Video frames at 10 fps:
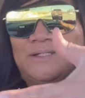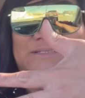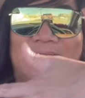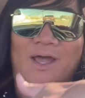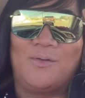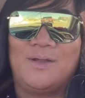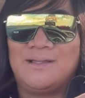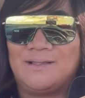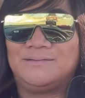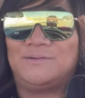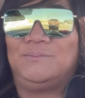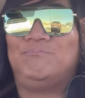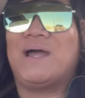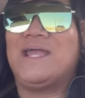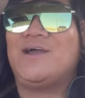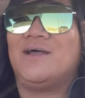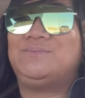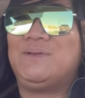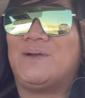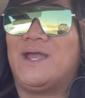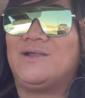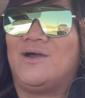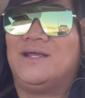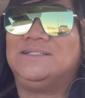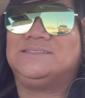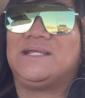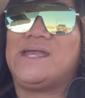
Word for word: So bygones be bygones.